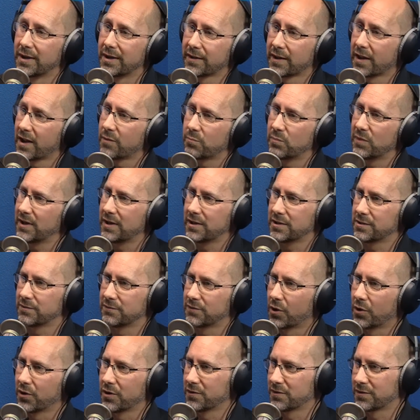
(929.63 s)
They have millions of
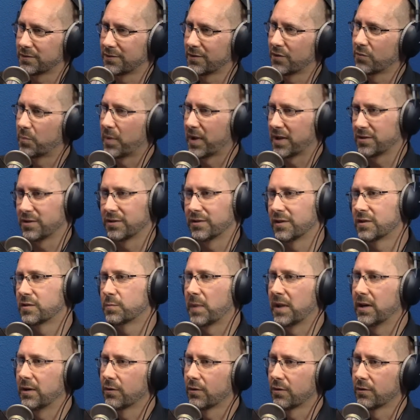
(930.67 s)
dollars of budget to
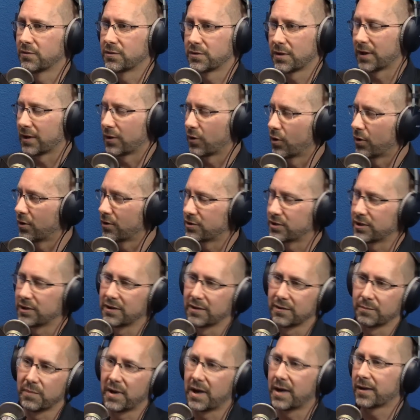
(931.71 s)
spend on psychology
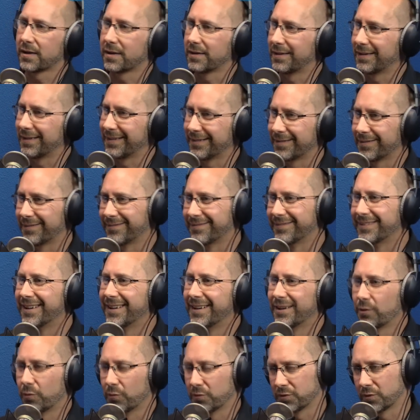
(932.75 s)
and marketing and
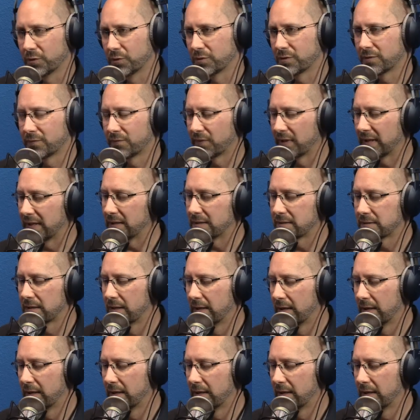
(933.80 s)
all sorts of things.